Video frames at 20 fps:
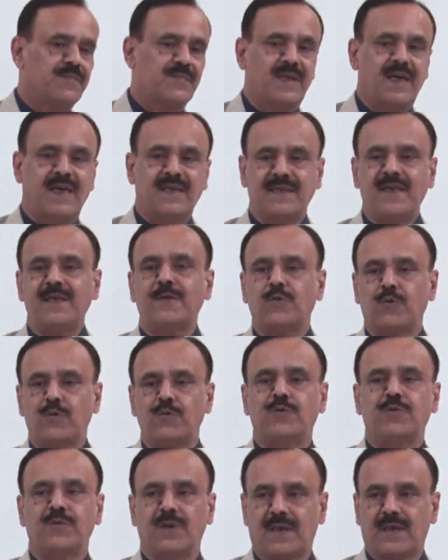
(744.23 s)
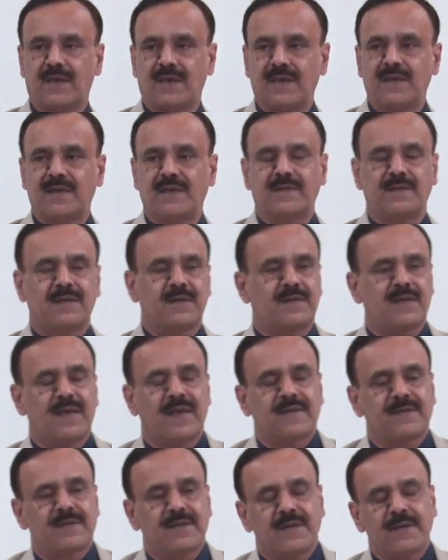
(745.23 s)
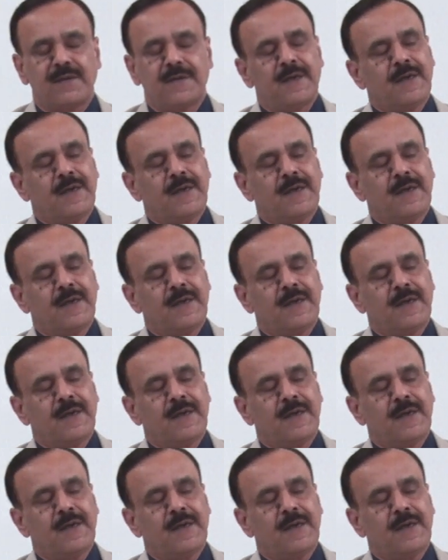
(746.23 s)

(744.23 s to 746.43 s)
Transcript: As I told you earlier in this lecture,